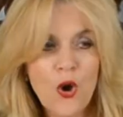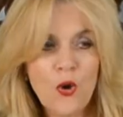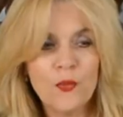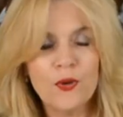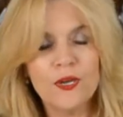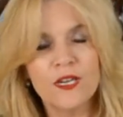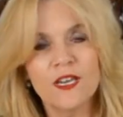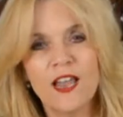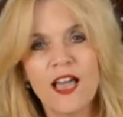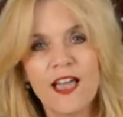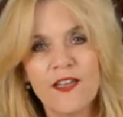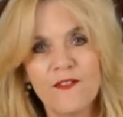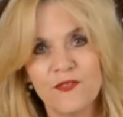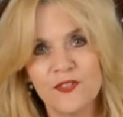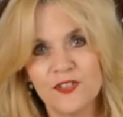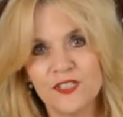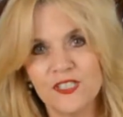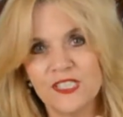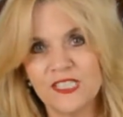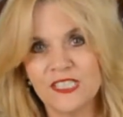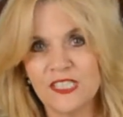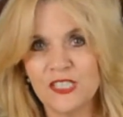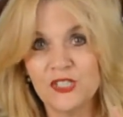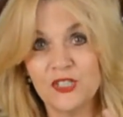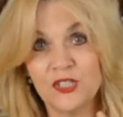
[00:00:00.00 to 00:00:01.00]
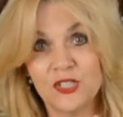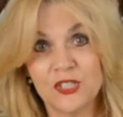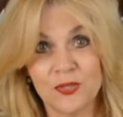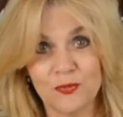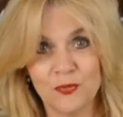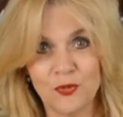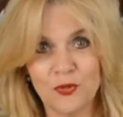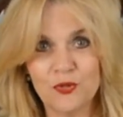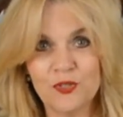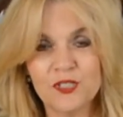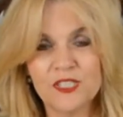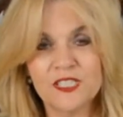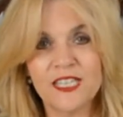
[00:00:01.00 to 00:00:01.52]
When life is
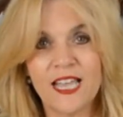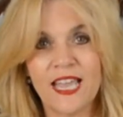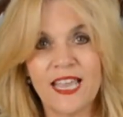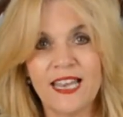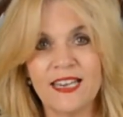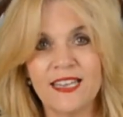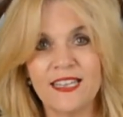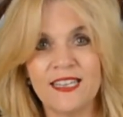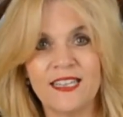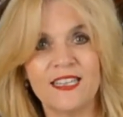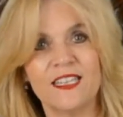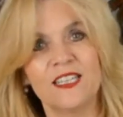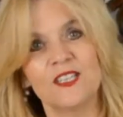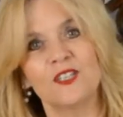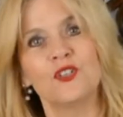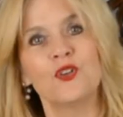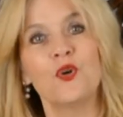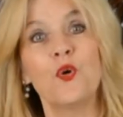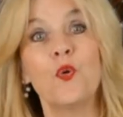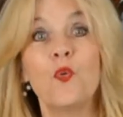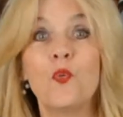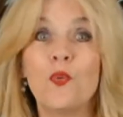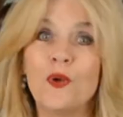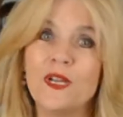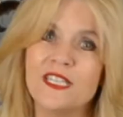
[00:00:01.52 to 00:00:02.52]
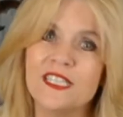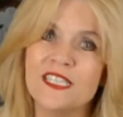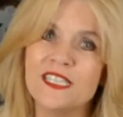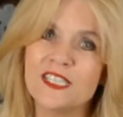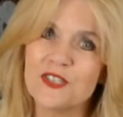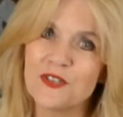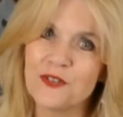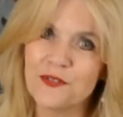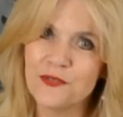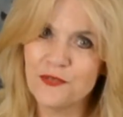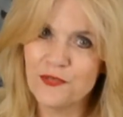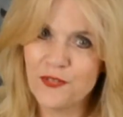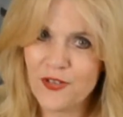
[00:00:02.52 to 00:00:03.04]
smooth sailing and winds
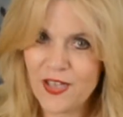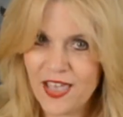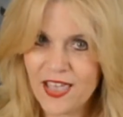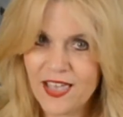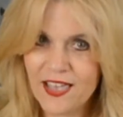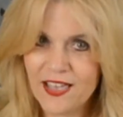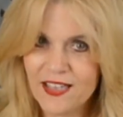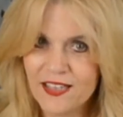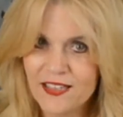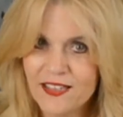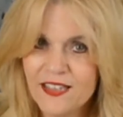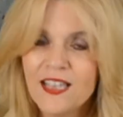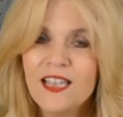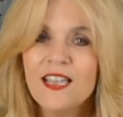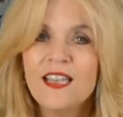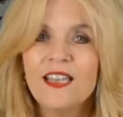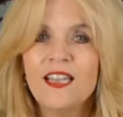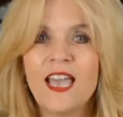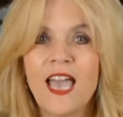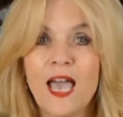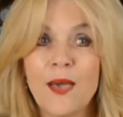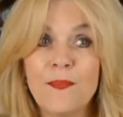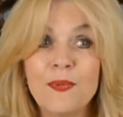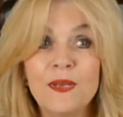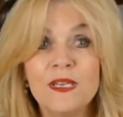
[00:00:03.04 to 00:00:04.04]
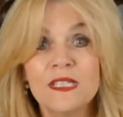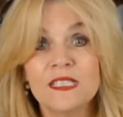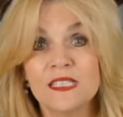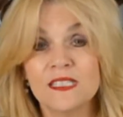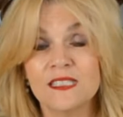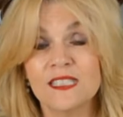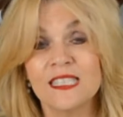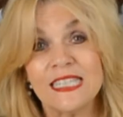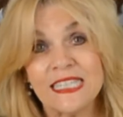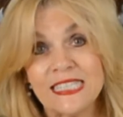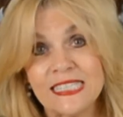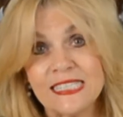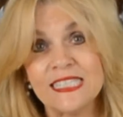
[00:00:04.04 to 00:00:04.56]
are fair, happiness
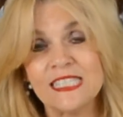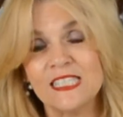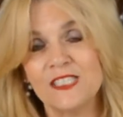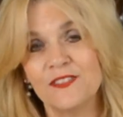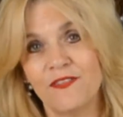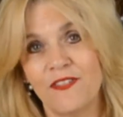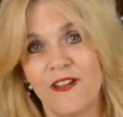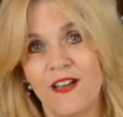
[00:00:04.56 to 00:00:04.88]
is easy to